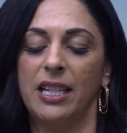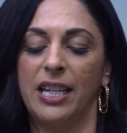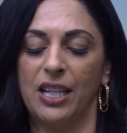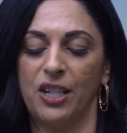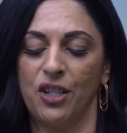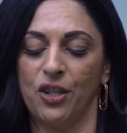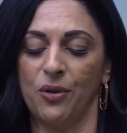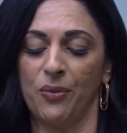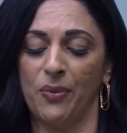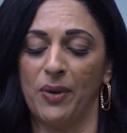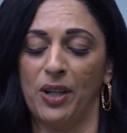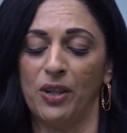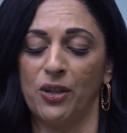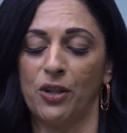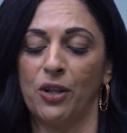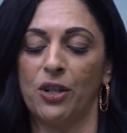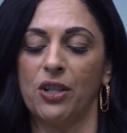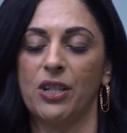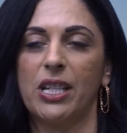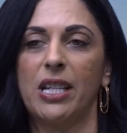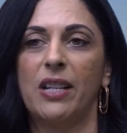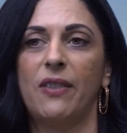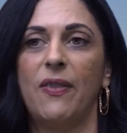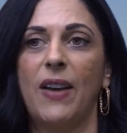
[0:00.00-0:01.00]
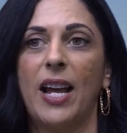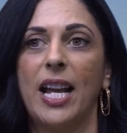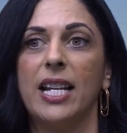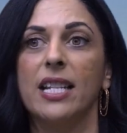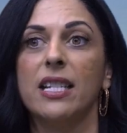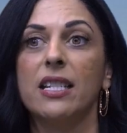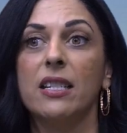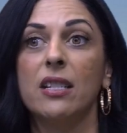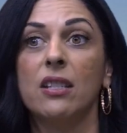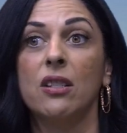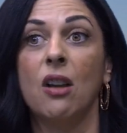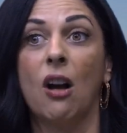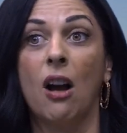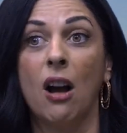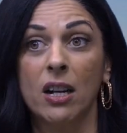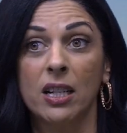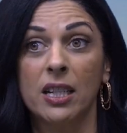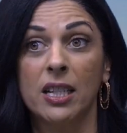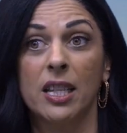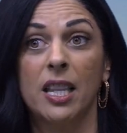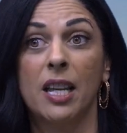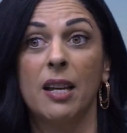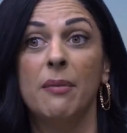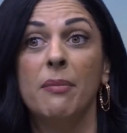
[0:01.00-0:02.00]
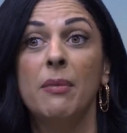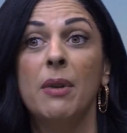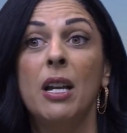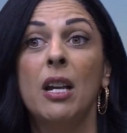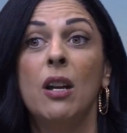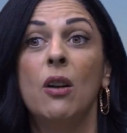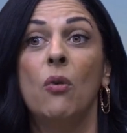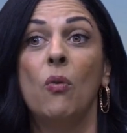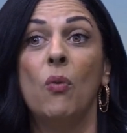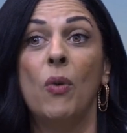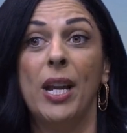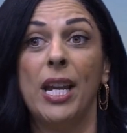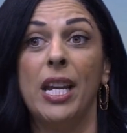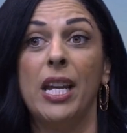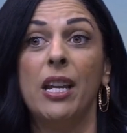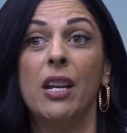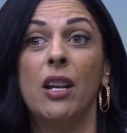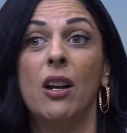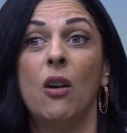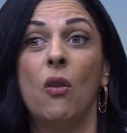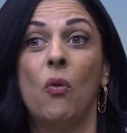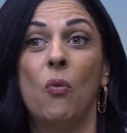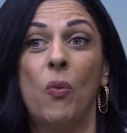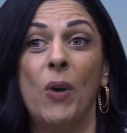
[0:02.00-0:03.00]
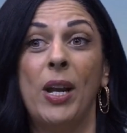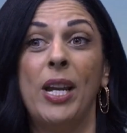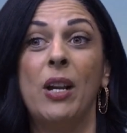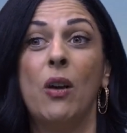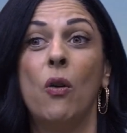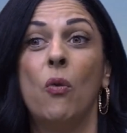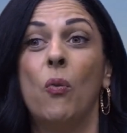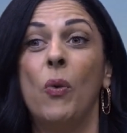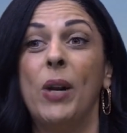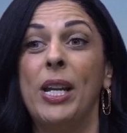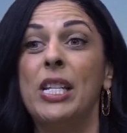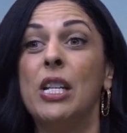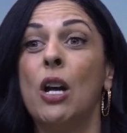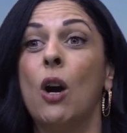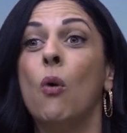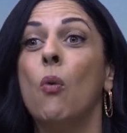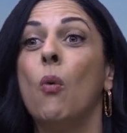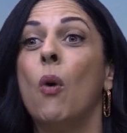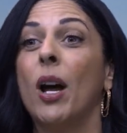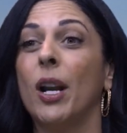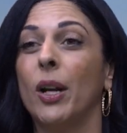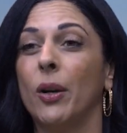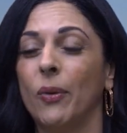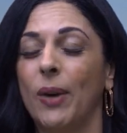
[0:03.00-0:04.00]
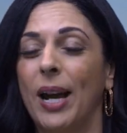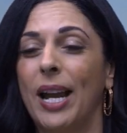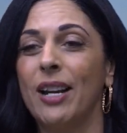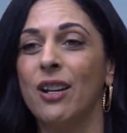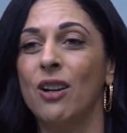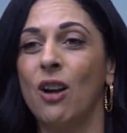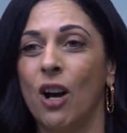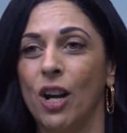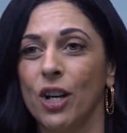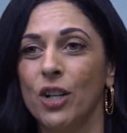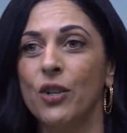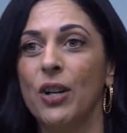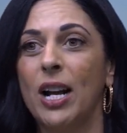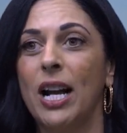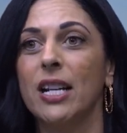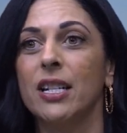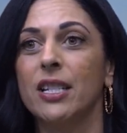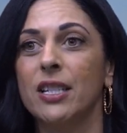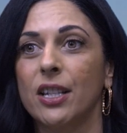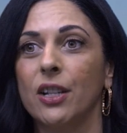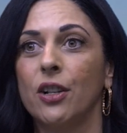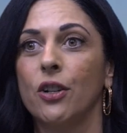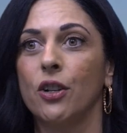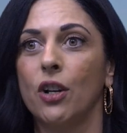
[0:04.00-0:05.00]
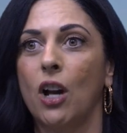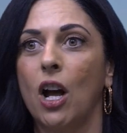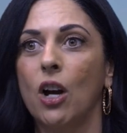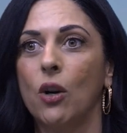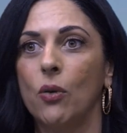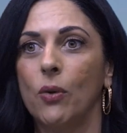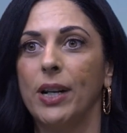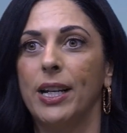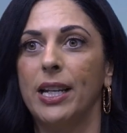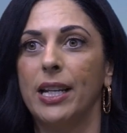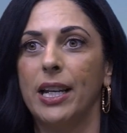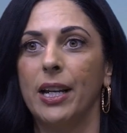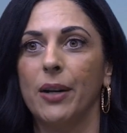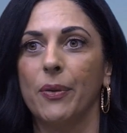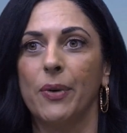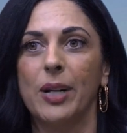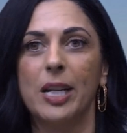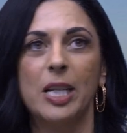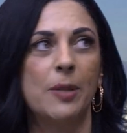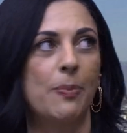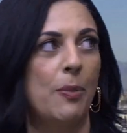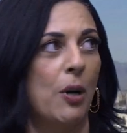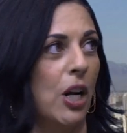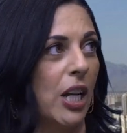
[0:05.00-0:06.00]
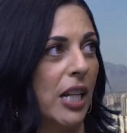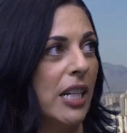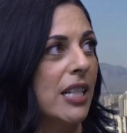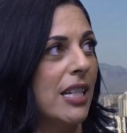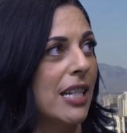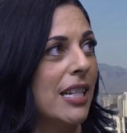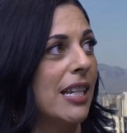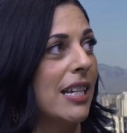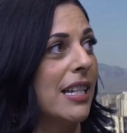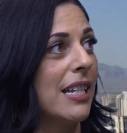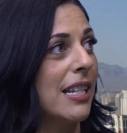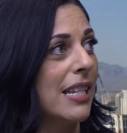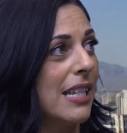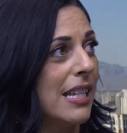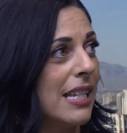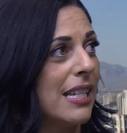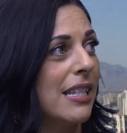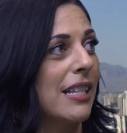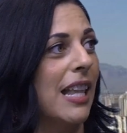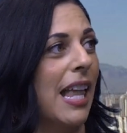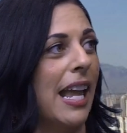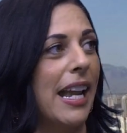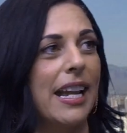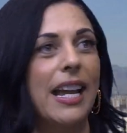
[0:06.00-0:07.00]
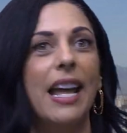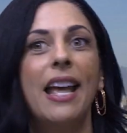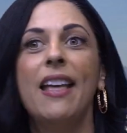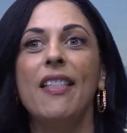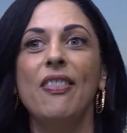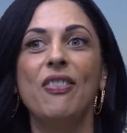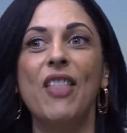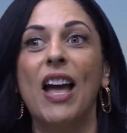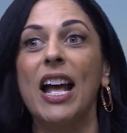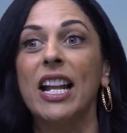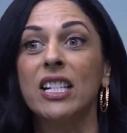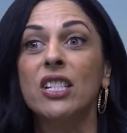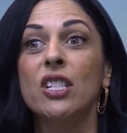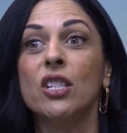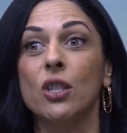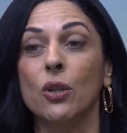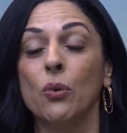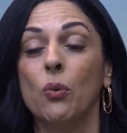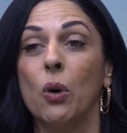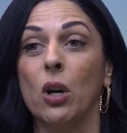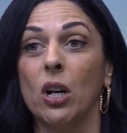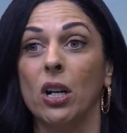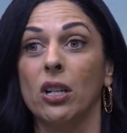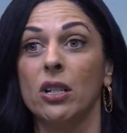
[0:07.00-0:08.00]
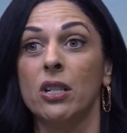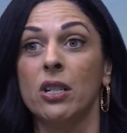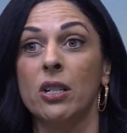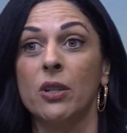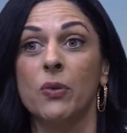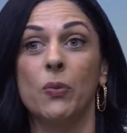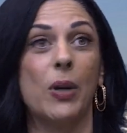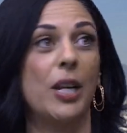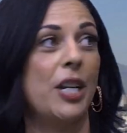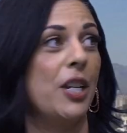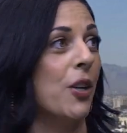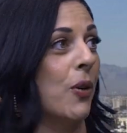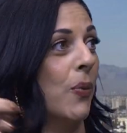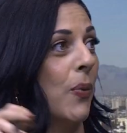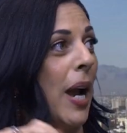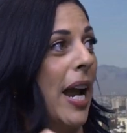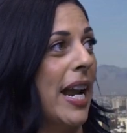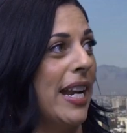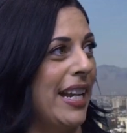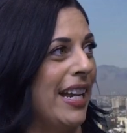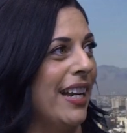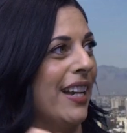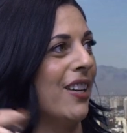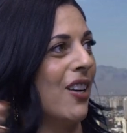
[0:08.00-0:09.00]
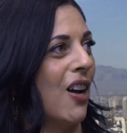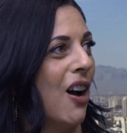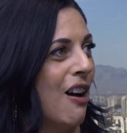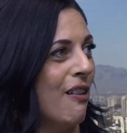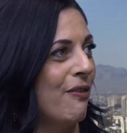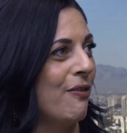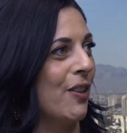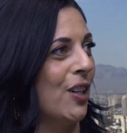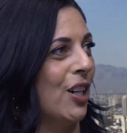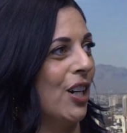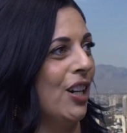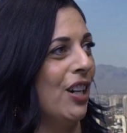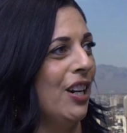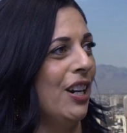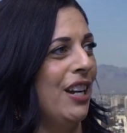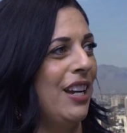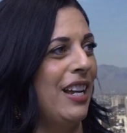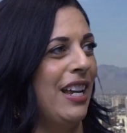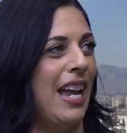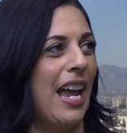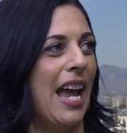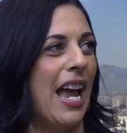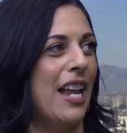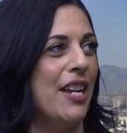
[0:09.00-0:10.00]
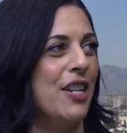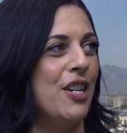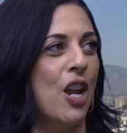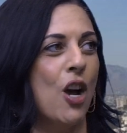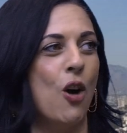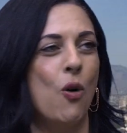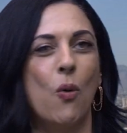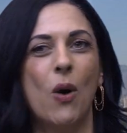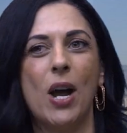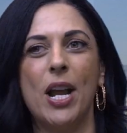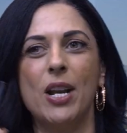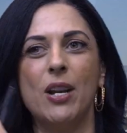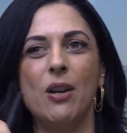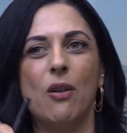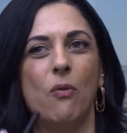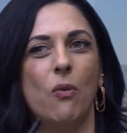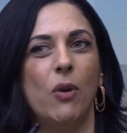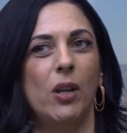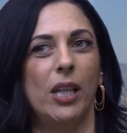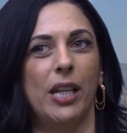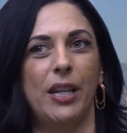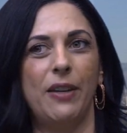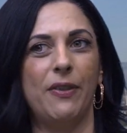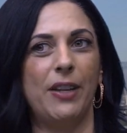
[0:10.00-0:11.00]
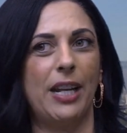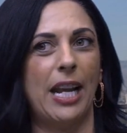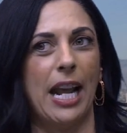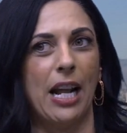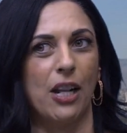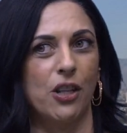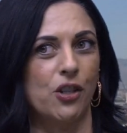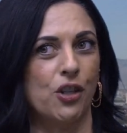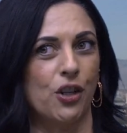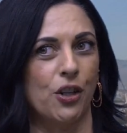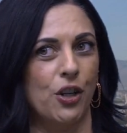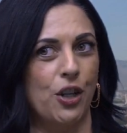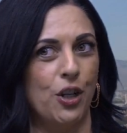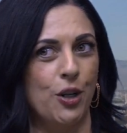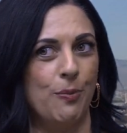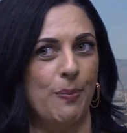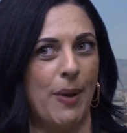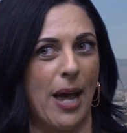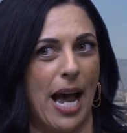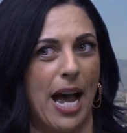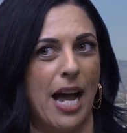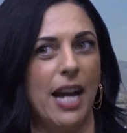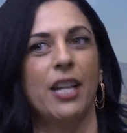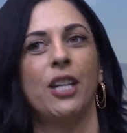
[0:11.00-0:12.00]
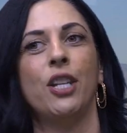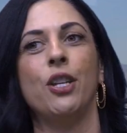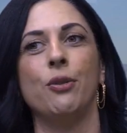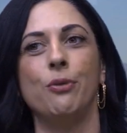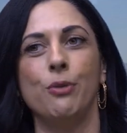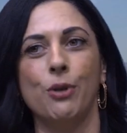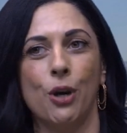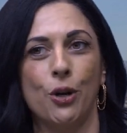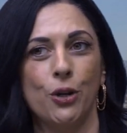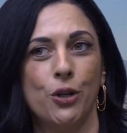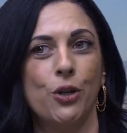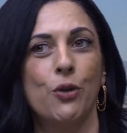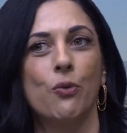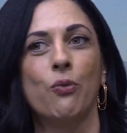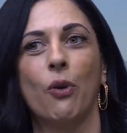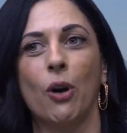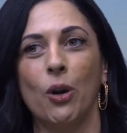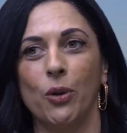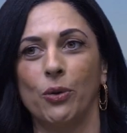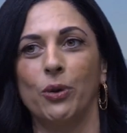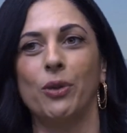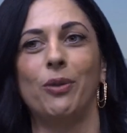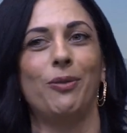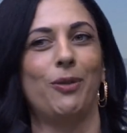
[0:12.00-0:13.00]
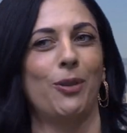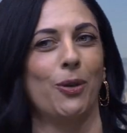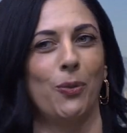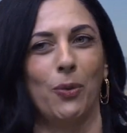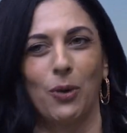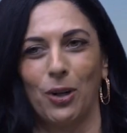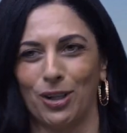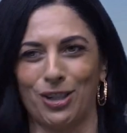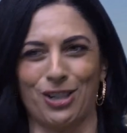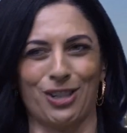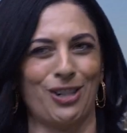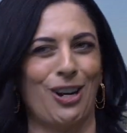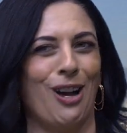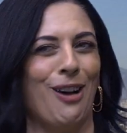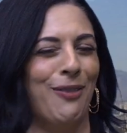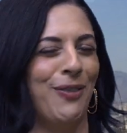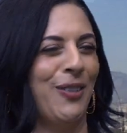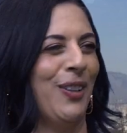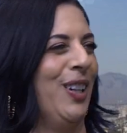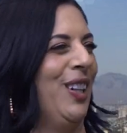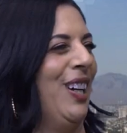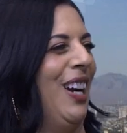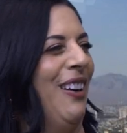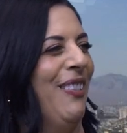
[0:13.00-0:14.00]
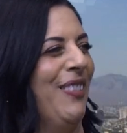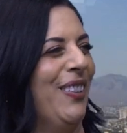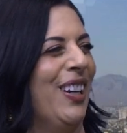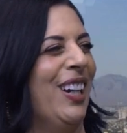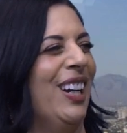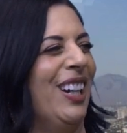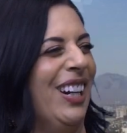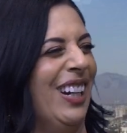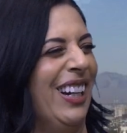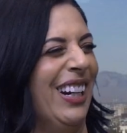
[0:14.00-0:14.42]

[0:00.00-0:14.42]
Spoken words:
Get your realtor's advice. Talk to them. We don't want to write contracts that are not going to get responses. Like that's the worst. When you're writing an offer and no one will even answer you back, you know you wrote the worst offer ever.